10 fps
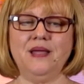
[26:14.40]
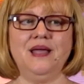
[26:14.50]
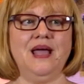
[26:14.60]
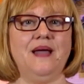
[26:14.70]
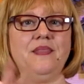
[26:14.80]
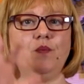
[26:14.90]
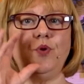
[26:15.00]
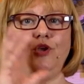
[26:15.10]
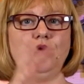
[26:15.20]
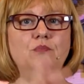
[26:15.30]
And then
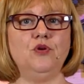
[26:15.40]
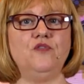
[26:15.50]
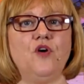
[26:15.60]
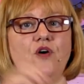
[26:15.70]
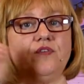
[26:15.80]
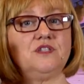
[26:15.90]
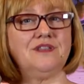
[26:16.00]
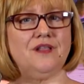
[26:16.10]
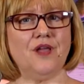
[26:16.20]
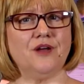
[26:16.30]
when you move over to
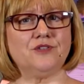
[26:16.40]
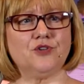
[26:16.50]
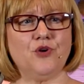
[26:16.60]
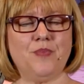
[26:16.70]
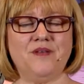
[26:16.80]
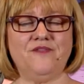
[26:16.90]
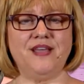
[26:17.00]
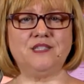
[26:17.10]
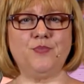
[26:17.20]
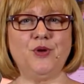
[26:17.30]
the larger group on
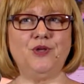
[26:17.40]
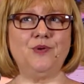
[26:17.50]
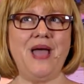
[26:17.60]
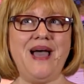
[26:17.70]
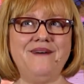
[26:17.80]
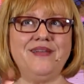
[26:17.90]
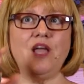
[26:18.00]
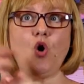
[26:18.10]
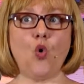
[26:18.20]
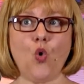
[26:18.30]
Facebook, you have a
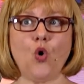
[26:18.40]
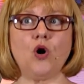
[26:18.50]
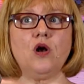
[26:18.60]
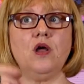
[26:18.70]
core